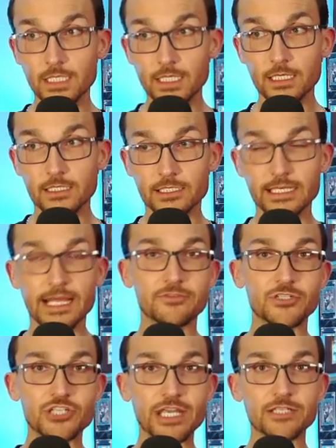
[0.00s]
they're going to have
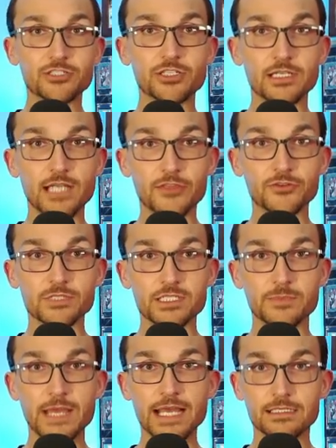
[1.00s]
to change in another
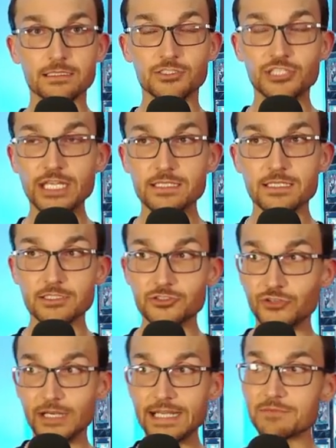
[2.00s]
respect. Chasing
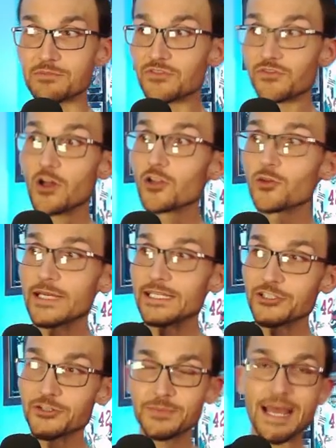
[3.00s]
dreams, following
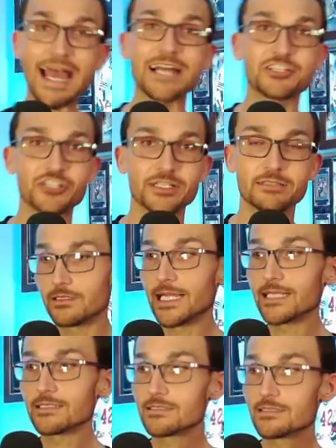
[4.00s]
your passion,
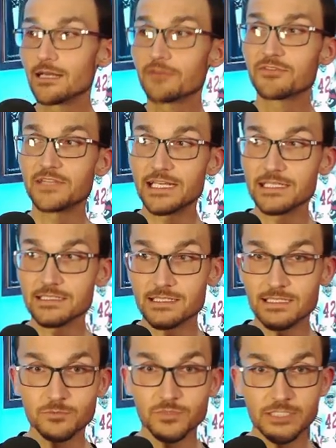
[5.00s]
this stuff that is
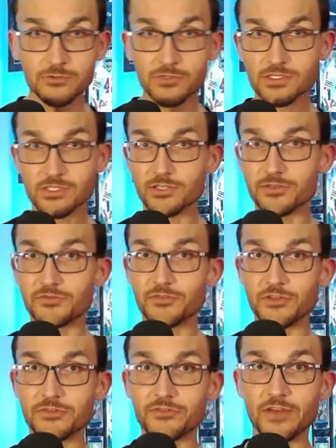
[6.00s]
simply reserved
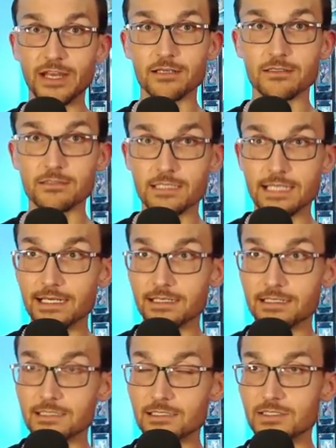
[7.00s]
for the fairer
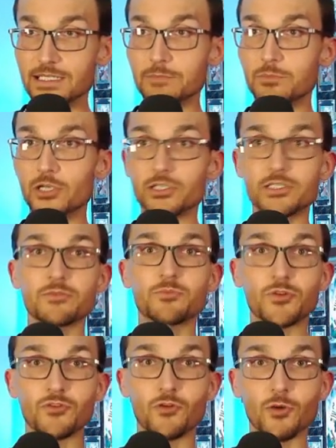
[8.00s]
sex. There's a burden of
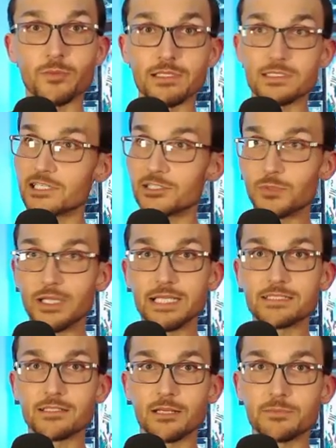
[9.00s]
performance that are
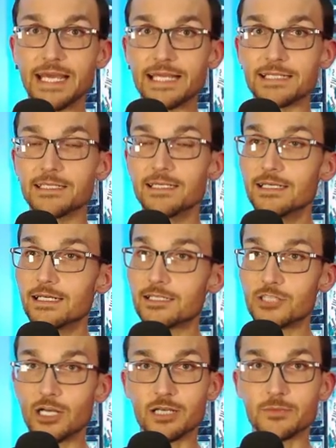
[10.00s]
placed on men.
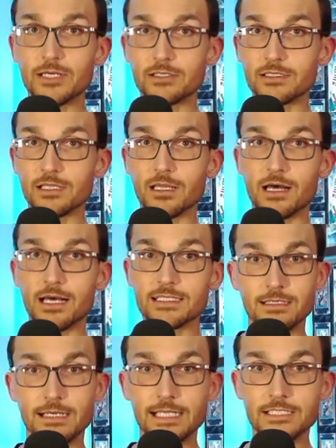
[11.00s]
Talk about it a
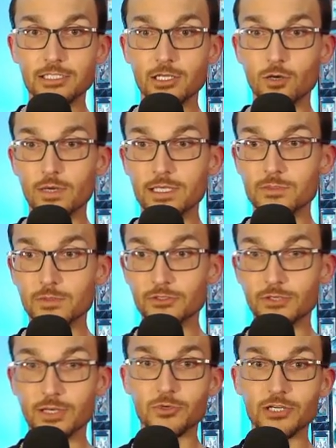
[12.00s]
lot. And you know what? When
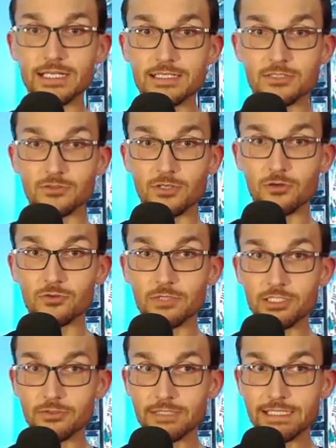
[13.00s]
the rubber hits the road,
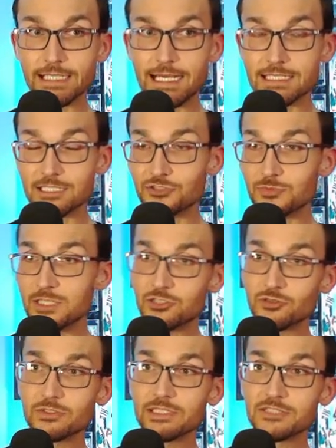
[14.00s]
when you realize that you've been
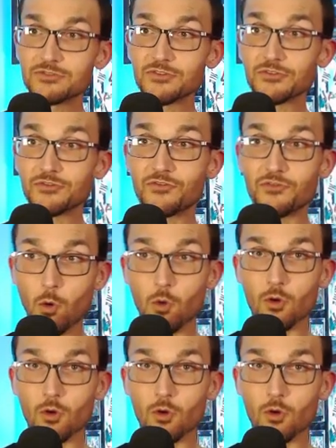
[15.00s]
doing this for 4